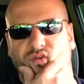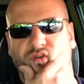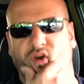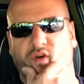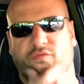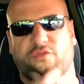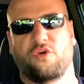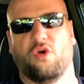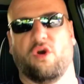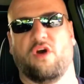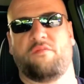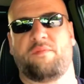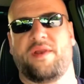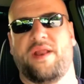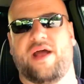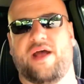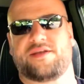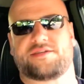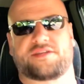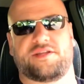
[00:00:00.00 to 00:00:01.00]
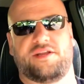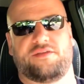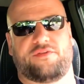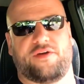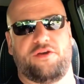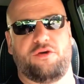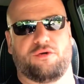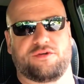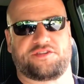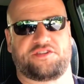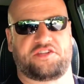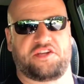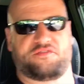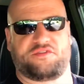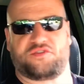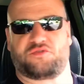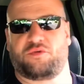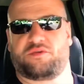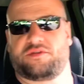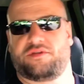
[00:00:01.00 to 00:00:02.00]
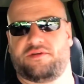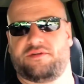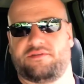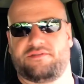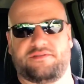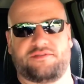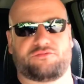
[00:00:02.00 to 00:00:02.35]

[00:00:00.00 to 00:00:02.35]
A few have been asking if I noticed a difference with the